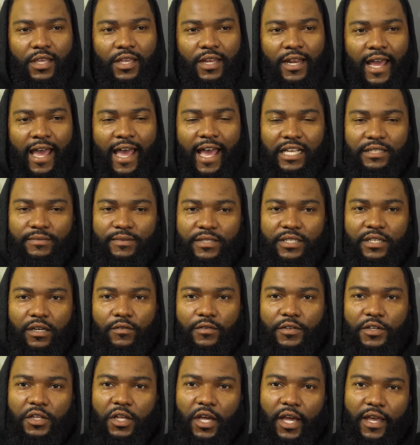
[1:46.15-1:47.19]
And I ask
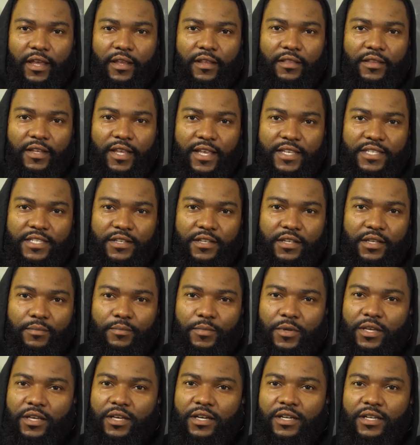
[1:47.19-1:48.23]
myself, like, is
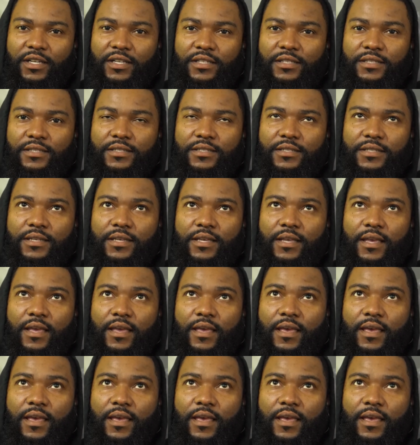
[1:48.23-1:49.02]
it because